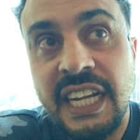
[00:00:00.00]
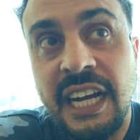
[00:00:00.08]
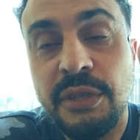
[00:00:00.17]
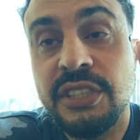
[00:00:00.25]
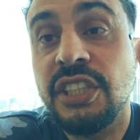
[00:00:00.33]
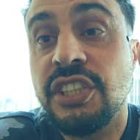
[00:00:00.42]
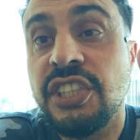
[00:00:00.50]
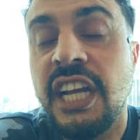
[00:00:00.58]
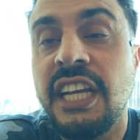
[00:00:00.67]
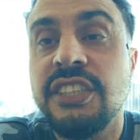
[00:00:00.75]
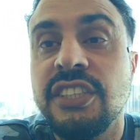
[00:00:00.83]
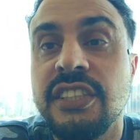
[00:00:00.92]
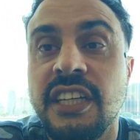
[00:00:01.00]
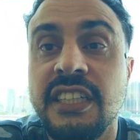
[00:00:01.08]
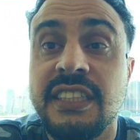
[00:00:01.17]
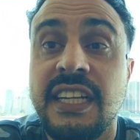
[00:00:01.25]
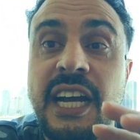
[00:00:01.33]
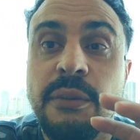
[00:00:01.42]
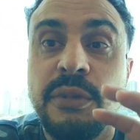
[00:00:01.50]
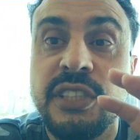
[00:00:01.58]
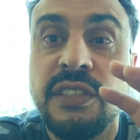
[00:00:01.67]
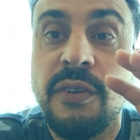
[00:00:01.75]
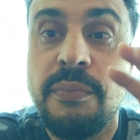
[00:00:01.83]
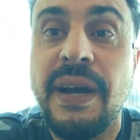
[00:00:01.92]
how much it changes us and how much
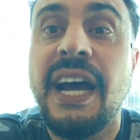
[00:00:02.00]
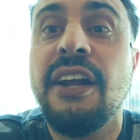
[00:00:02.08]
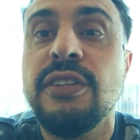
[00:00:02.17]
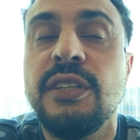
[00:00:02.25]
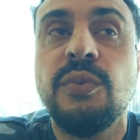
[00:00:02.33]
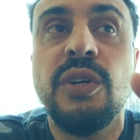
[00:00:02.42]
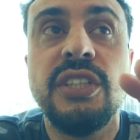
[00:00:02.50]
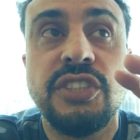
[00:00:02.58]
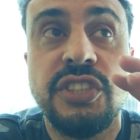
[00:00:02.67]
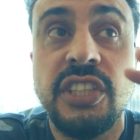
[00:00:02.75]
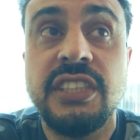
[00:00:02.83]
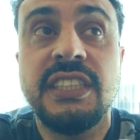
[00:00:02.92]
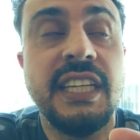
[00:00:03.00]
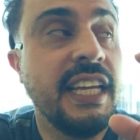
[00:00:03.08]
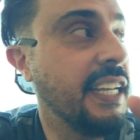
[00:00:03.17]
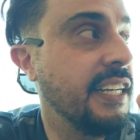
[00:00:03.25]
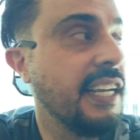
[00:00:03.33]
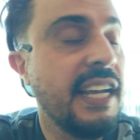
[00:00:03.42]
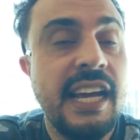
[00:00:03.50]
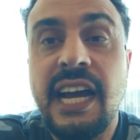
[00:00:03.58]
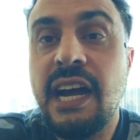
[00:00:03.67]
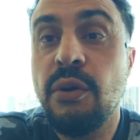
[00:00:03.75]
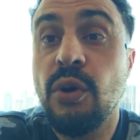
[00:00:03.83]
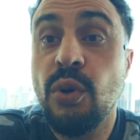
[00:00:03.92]
of a battle it was just to get
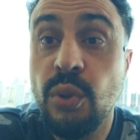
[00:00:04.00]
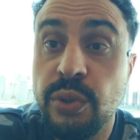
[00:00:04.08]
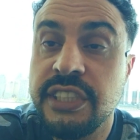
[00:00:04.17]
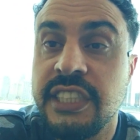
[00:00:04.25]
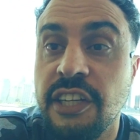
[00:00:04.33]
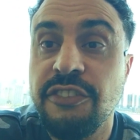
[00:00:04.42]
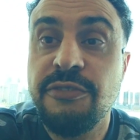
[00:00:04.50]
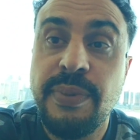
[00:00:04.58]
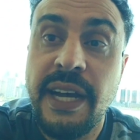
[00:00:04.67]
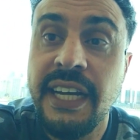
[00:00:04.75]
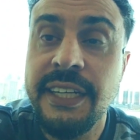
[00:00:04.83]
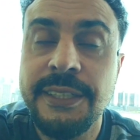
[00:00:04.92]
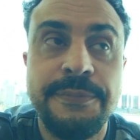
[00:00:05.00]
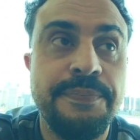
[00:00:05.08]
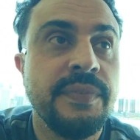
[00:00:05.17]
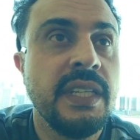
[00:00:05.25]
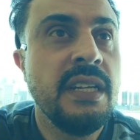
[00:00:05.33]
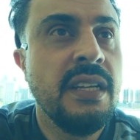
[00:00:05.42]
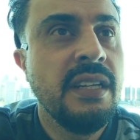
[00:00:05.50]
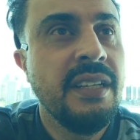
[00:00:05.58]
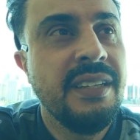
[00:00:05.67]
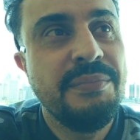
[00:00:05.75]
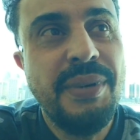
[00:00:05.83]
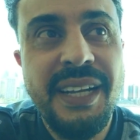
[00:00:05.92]
our old self back.
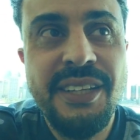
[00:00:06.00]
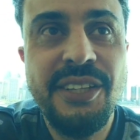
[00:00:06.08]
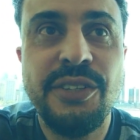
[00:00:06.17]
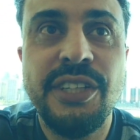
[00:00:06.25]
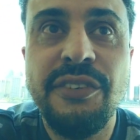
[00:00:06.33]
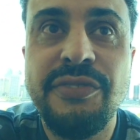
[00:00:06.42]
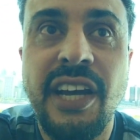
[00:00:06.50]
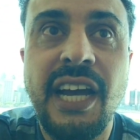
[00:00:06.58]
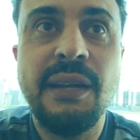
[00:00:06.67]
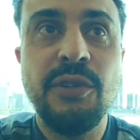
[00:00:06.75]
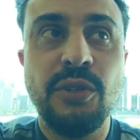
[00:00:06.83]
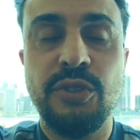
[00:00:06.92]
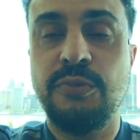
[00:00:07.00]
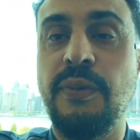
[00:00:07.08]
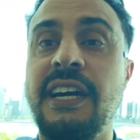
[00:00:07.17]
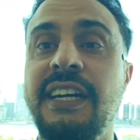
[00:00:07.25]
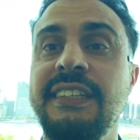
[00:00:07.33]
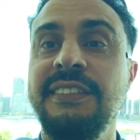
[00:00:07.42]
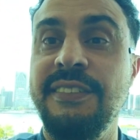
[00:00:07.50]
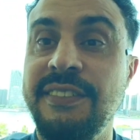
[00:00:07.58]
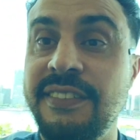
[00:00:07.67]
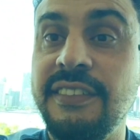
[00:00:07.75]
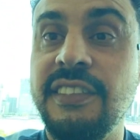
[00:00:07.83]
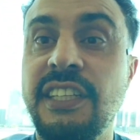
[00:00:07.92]
But enough time goes by
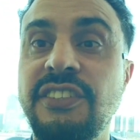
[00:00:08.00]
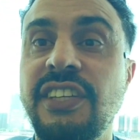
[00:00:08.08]
and you